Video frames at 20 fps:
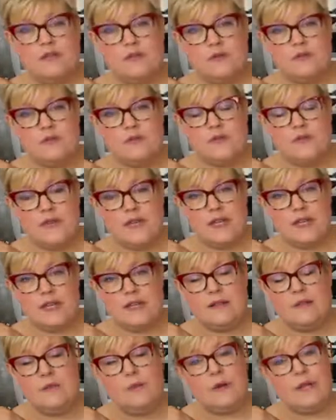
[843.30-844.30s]
dual
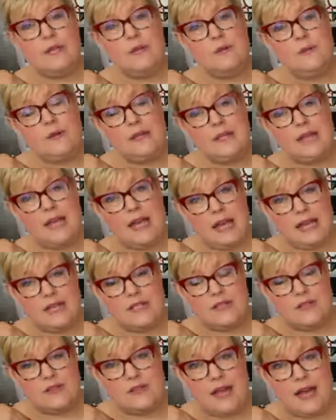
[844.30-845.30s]
feed, when you
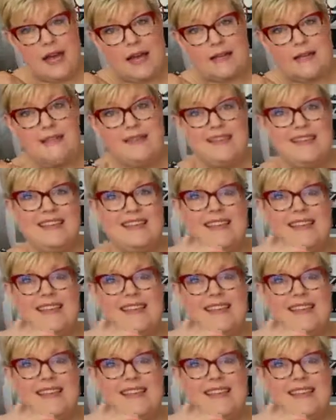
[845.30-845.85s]
engage that,